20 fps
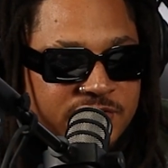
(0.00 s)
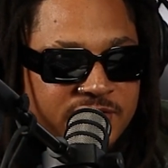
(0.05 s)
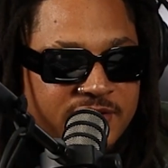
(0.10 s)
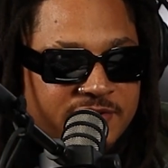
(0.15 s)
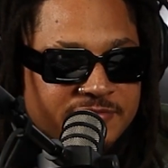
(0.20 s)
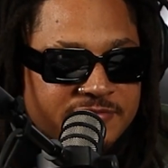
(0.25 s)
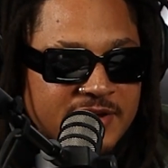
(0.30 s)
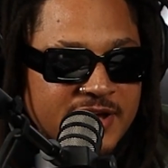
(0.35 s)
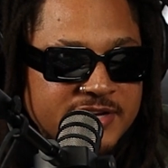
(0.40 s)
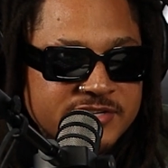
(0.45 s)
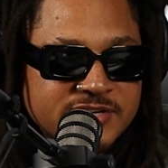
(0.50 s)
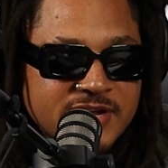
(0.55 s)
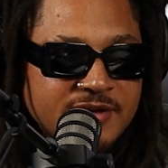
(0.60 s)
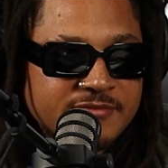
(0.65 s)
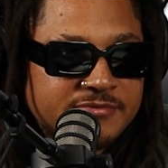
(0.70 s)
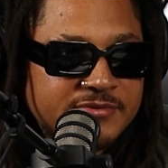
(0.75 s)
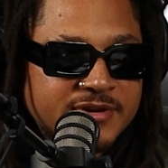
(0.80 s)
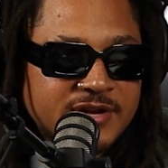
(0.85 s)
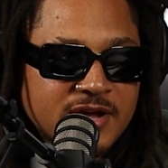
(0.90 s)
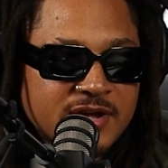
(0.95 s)
you could find
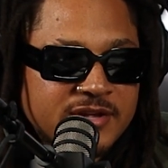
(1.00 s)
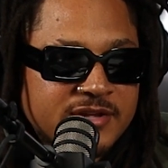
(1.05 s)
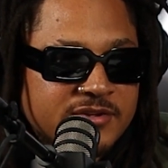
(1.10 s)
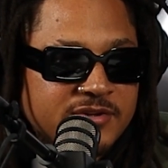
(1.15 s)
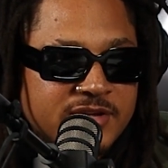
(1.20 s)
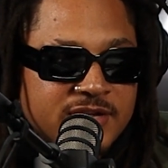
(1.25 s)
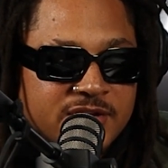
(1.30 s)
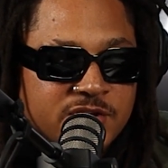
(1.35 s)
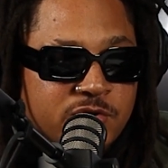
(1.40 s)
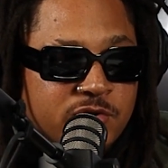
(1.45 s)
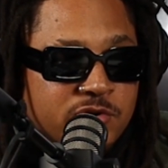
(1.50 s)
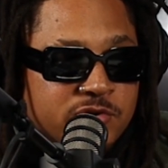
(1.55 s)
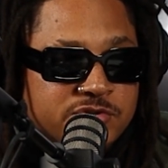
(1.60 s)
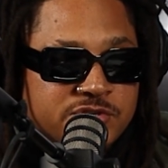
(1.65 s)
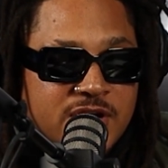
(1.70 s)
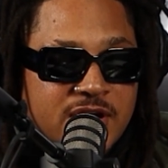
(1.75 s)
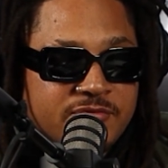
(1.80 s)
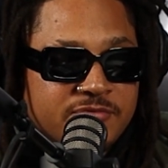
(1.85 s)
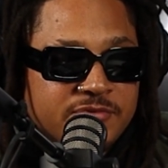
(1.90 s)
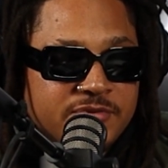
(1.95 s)
Joffrey. You could Google
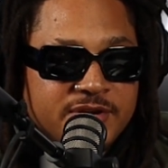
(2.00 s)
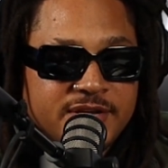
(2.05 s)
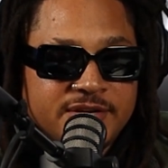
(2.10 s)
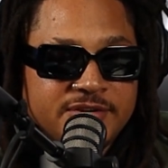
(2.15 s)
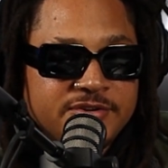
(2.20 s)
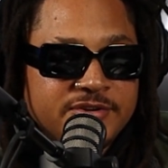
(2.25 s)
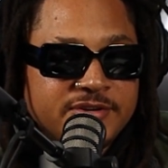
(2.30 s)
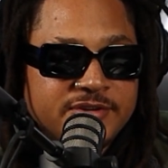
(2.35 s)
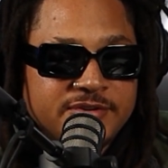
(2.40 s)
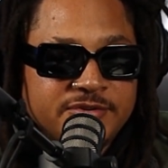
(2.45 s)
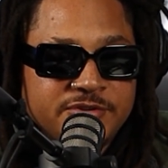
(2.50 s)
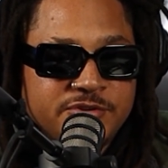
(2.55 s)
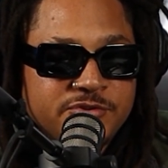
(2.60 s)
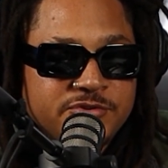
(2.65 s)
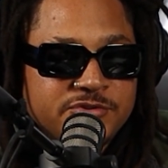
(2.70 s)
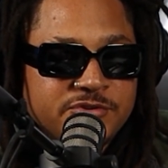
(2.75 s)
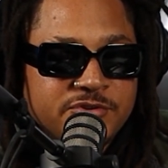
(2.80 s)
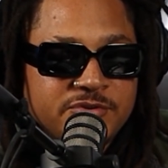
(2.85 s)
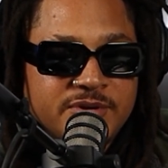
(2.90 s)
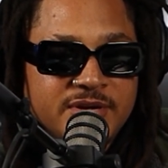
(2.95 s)
Joffrey and you could
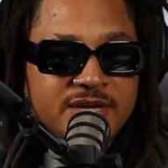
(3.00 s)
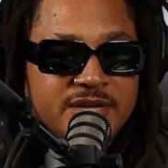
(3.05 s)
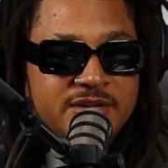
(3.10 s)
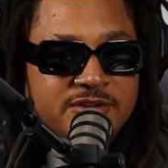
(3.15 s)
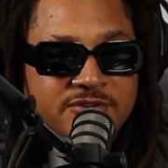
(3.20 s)
YouTube.